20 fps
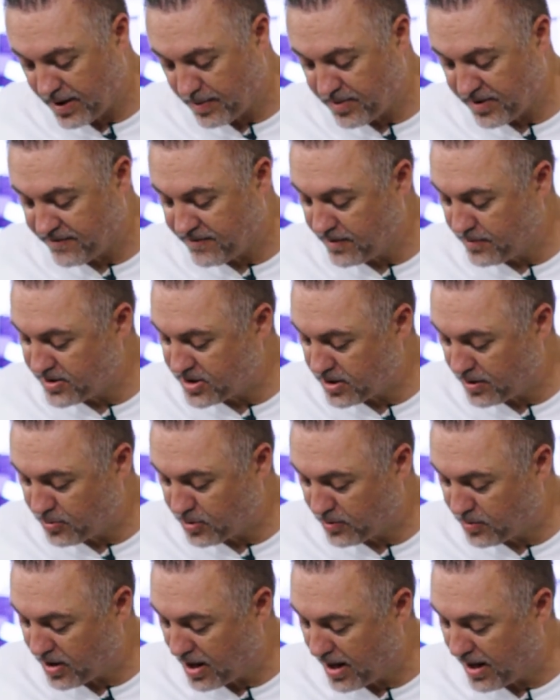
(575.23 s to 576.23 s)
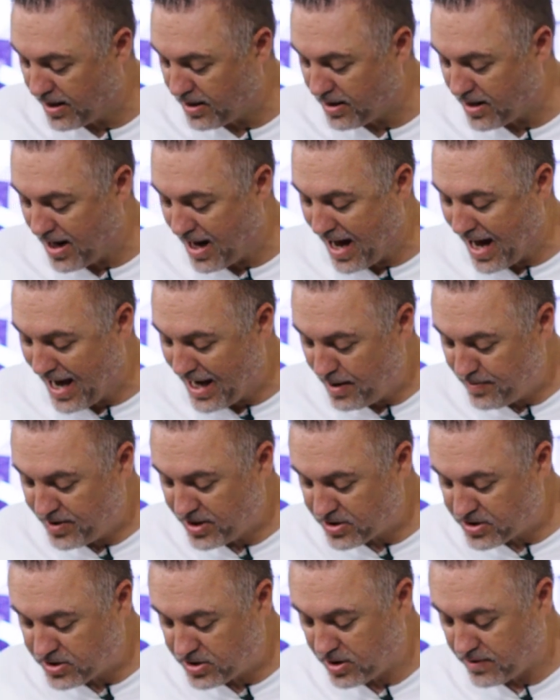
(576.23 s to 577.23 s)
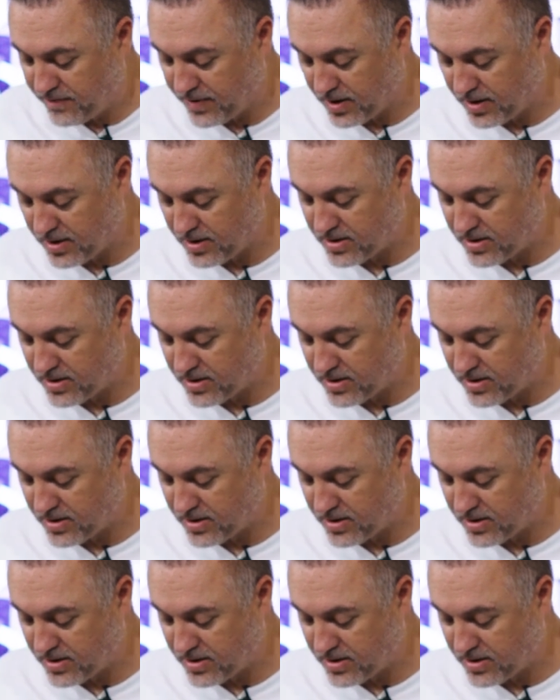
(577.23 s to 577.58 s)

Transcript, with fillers: And Mephibosheth replied, I am your servant.